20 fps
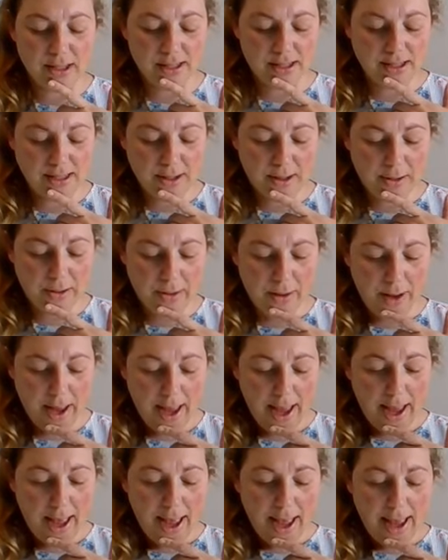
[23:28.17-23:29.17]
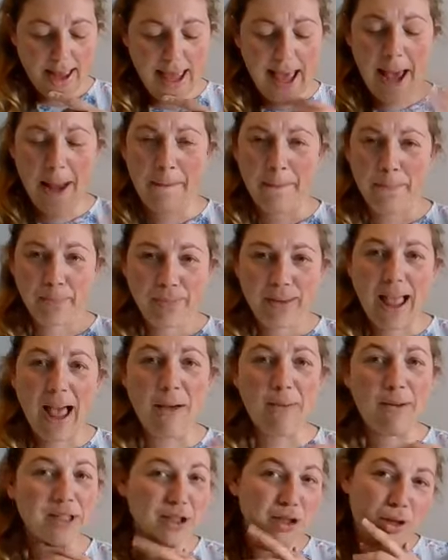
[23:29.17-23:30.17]
So yeah, I
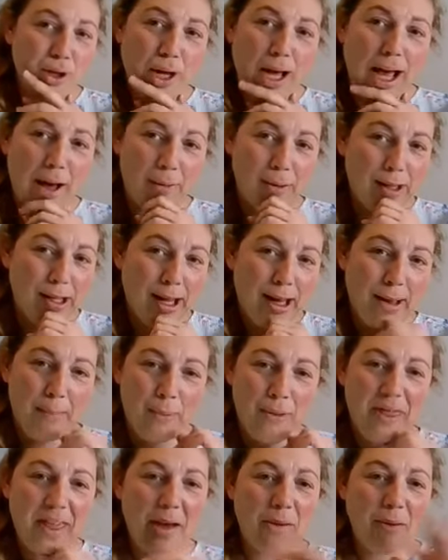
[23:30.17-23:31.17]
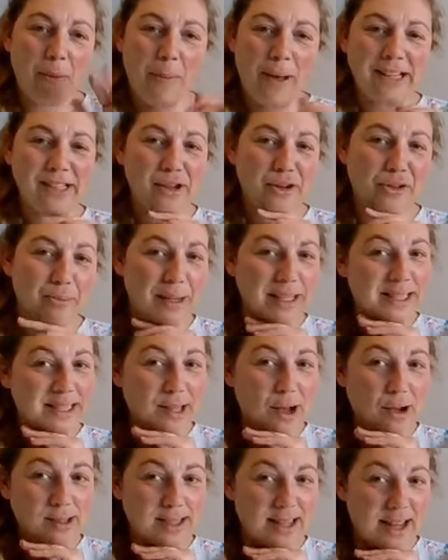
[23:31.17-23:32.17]
will put down the picture of my
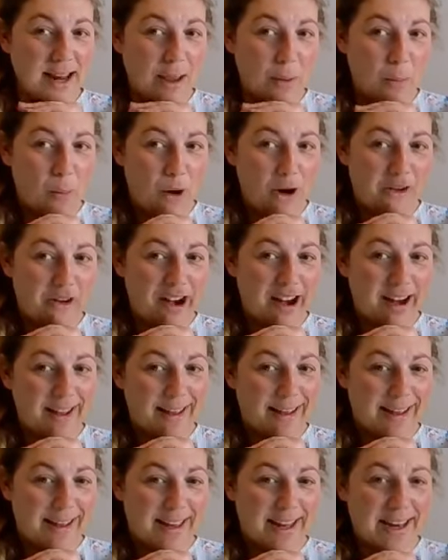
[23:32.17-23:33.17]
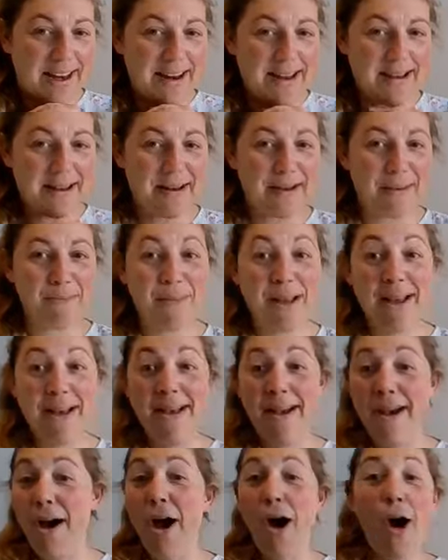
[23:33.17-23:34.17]
socks that I'm wearing, and
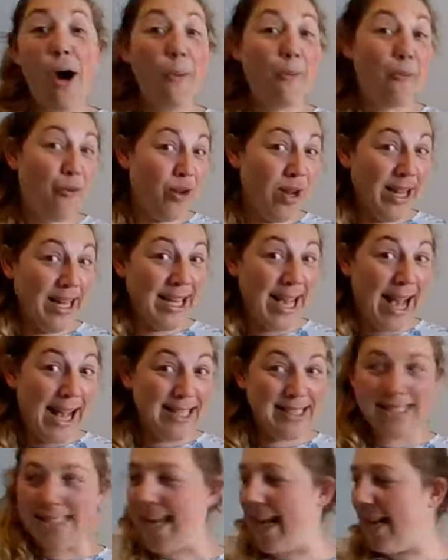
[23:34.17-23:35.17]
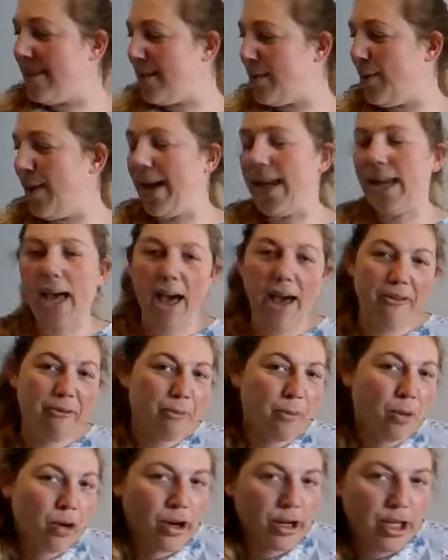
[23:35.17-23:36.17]
hopefully, guys, next week I have
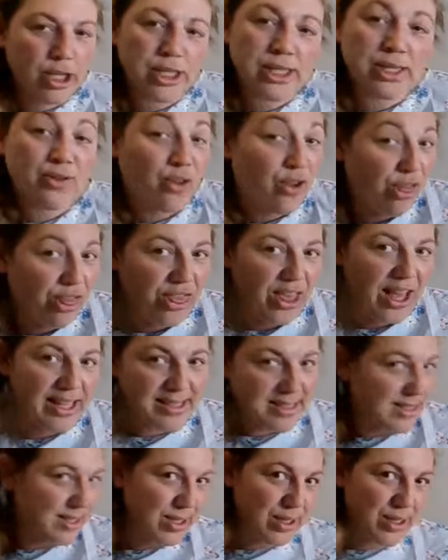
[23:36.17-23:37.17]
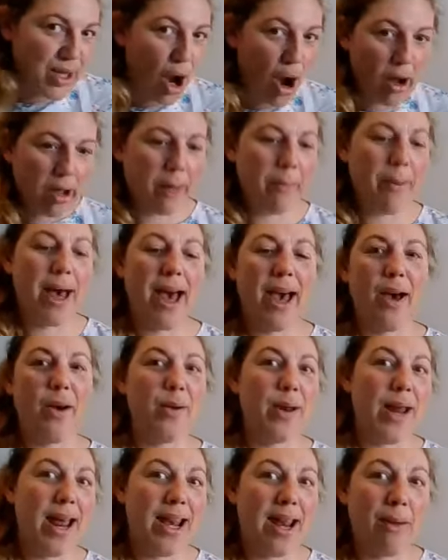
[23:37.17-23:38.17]
more useful things to talk
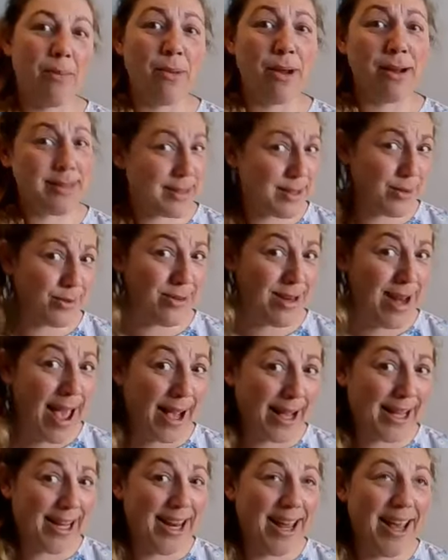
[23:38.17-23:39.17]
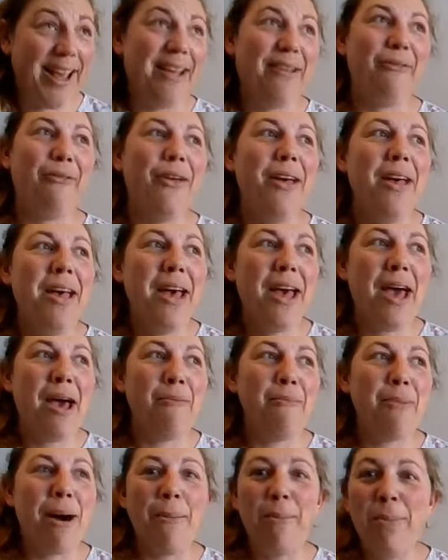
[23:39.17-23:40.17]
about, and I'm not so negative
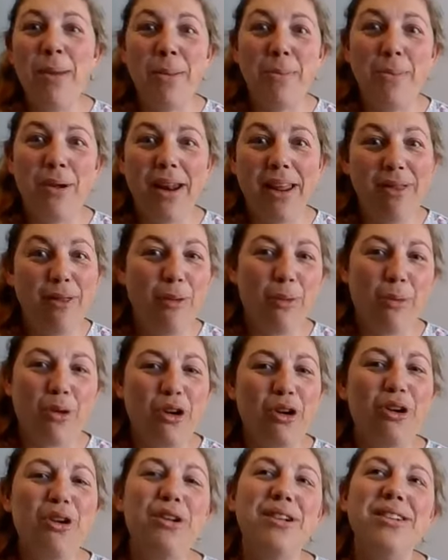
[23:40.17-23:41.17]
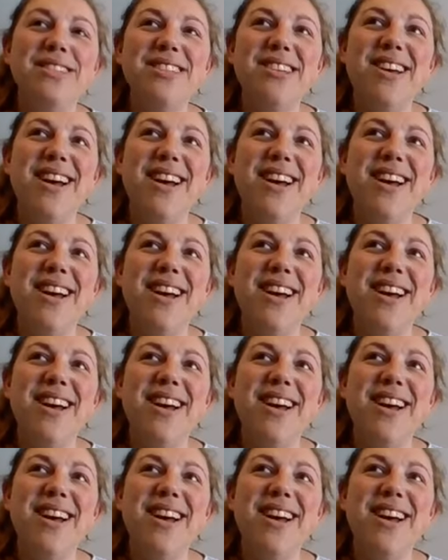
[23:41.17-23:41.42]
about people in the world.